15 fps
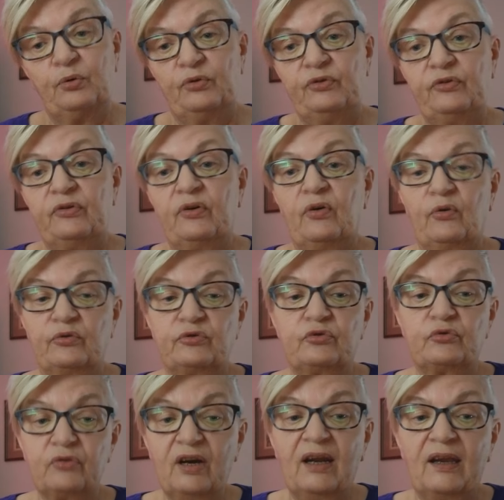put on
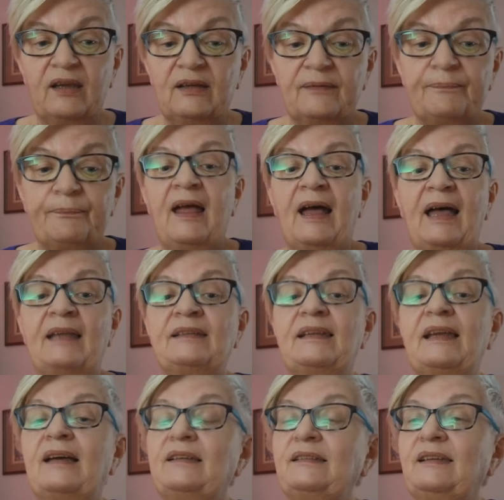trial, and
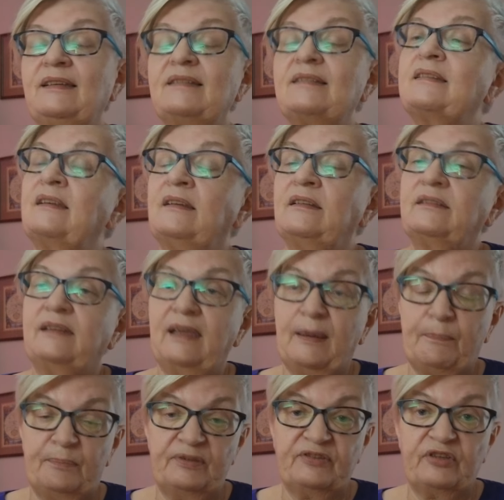that is the
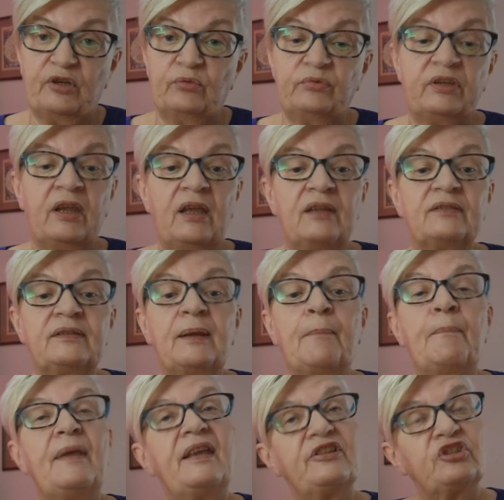episode The
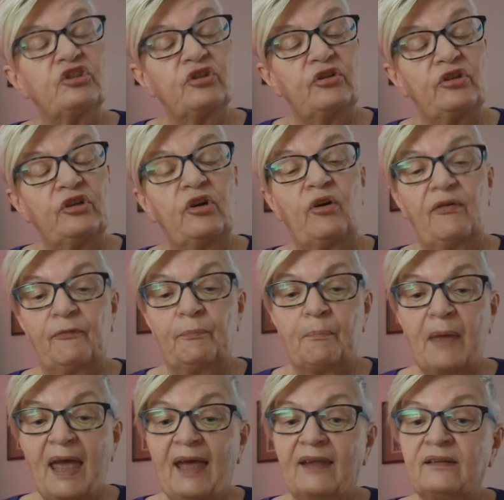Measure of
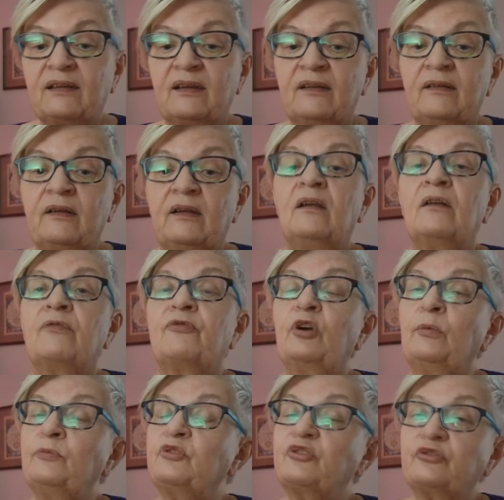Man
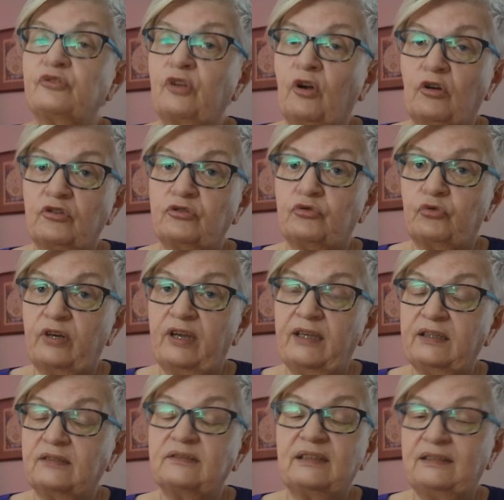from Star
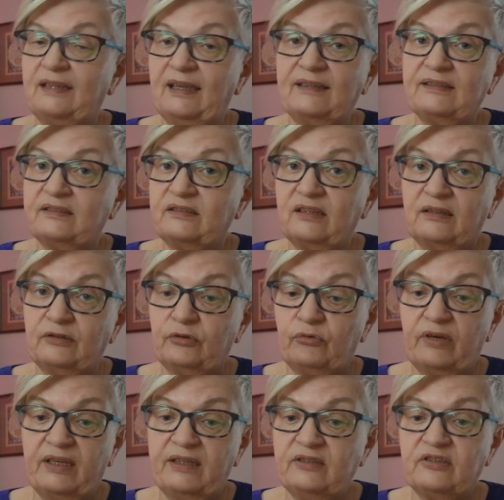Trek The Next
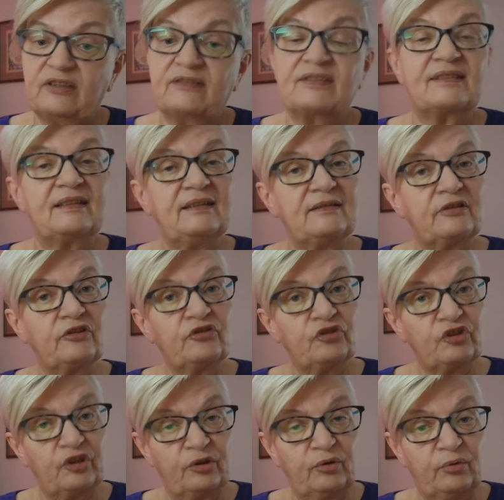Generation,
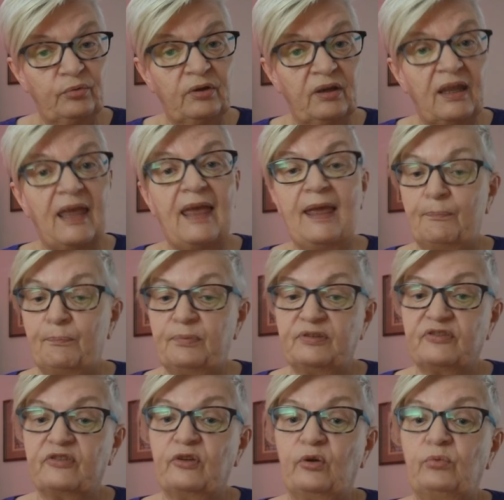Season 2,
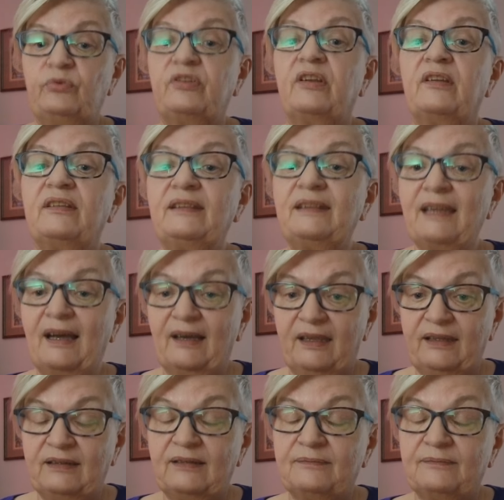Episode 9.